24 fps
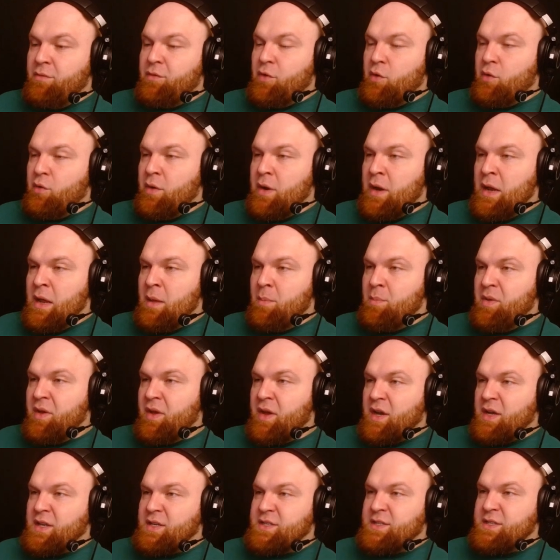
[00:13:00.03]
Fury,
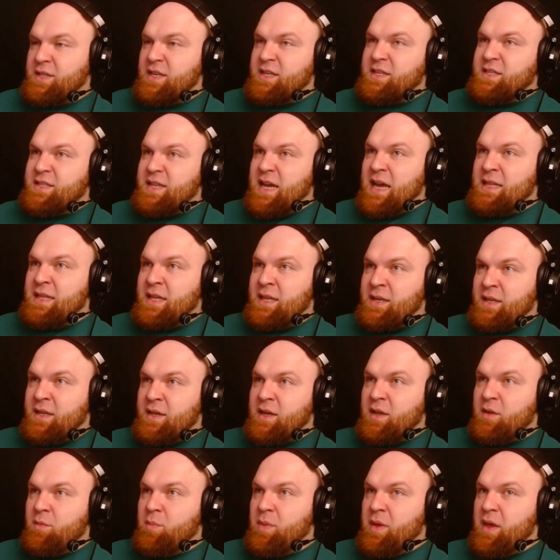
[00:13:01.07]
because this talent
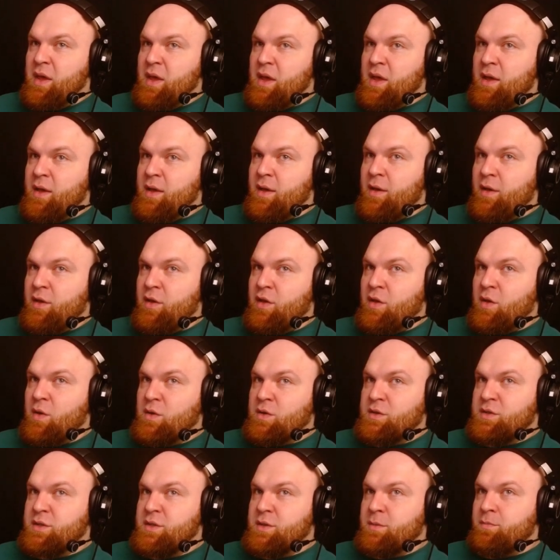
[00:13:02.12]
could be
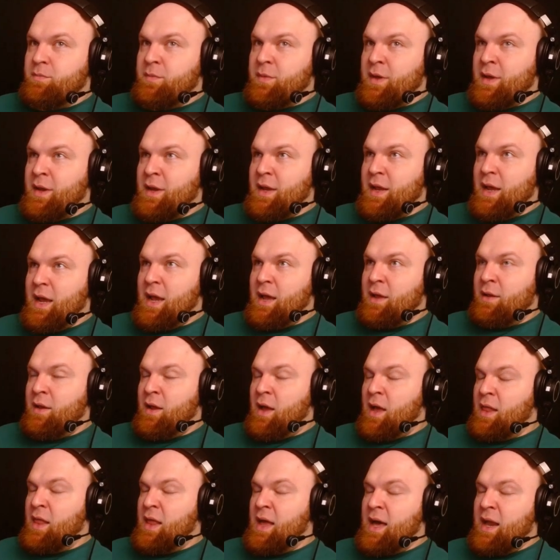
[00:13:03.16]
used in
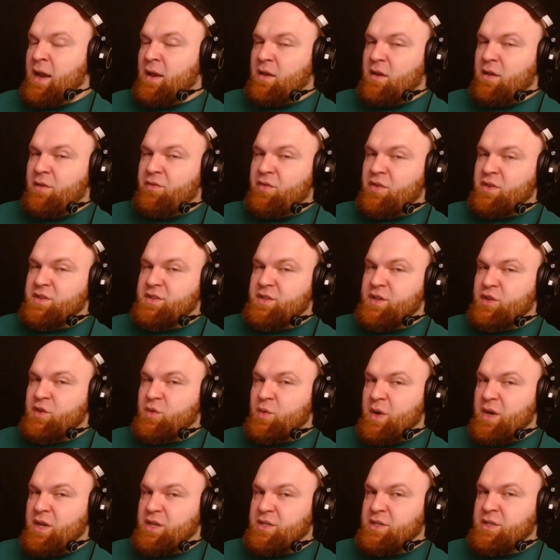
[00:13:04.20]
a lot of different
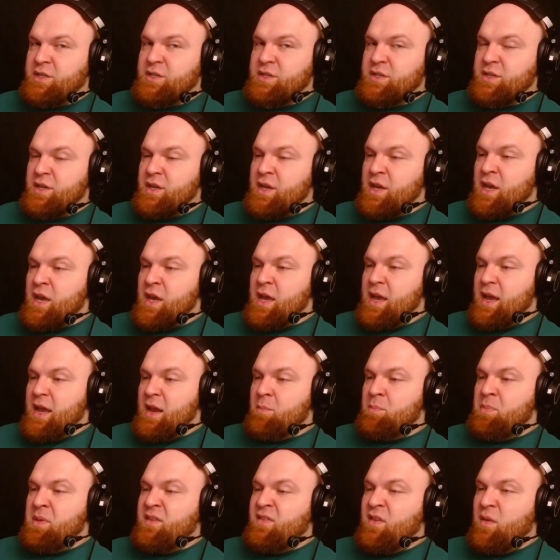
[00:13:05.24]
situations.
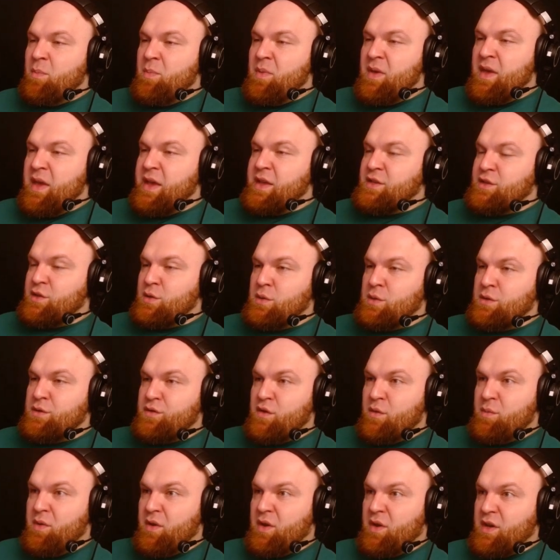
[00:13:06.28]
In PvP, it's
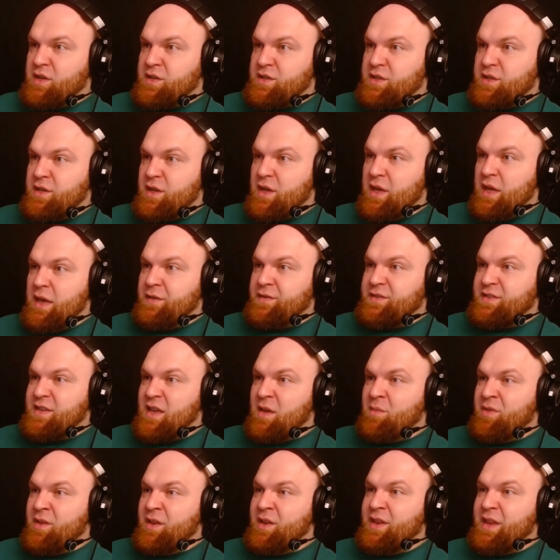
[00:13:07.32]
useful because if
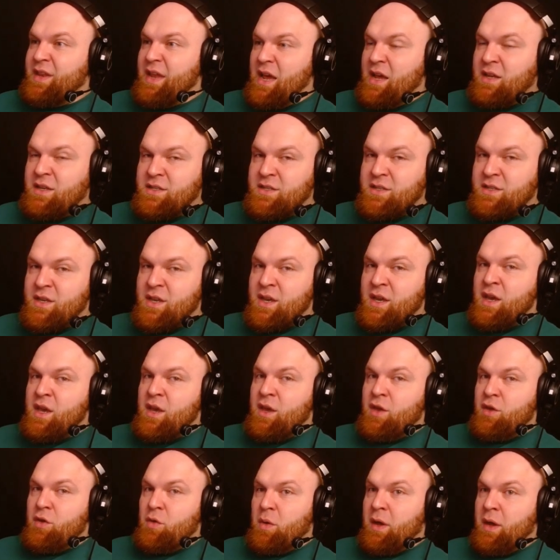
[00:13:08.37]
something tanks,
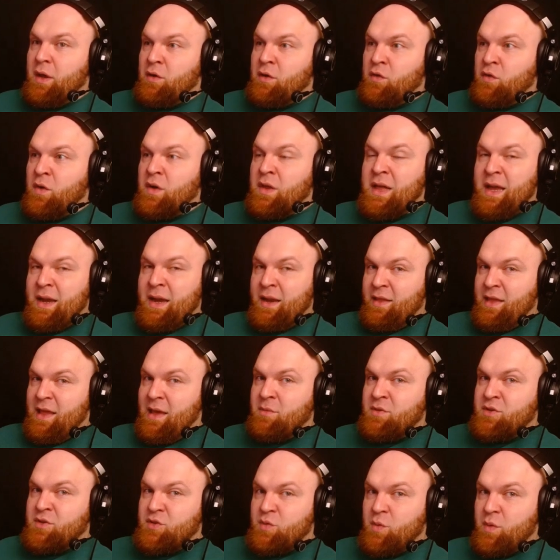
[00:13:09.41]
you can do a lot of
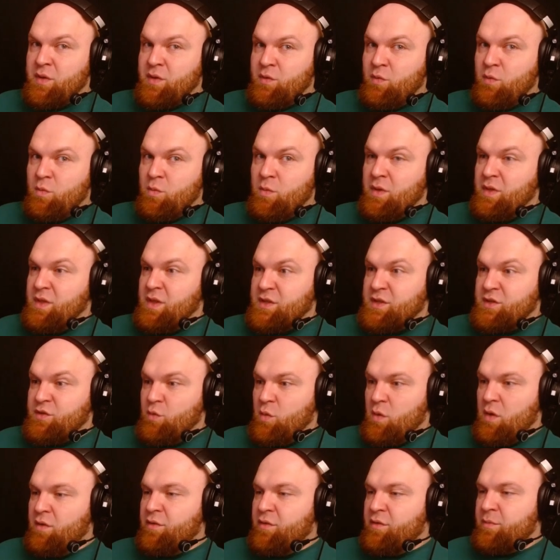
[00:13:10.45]
damage with this
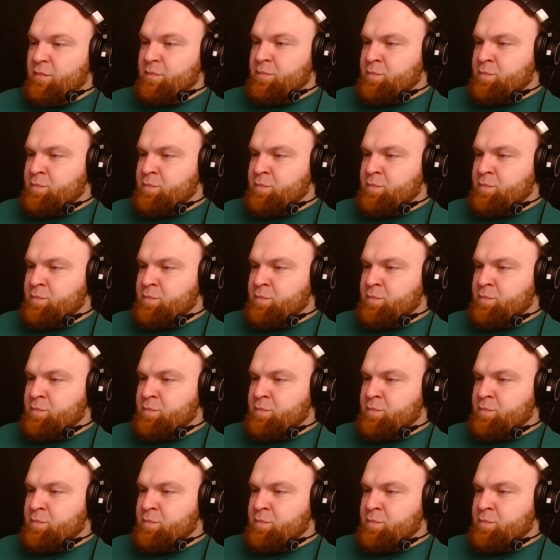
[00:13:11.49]
dwarf.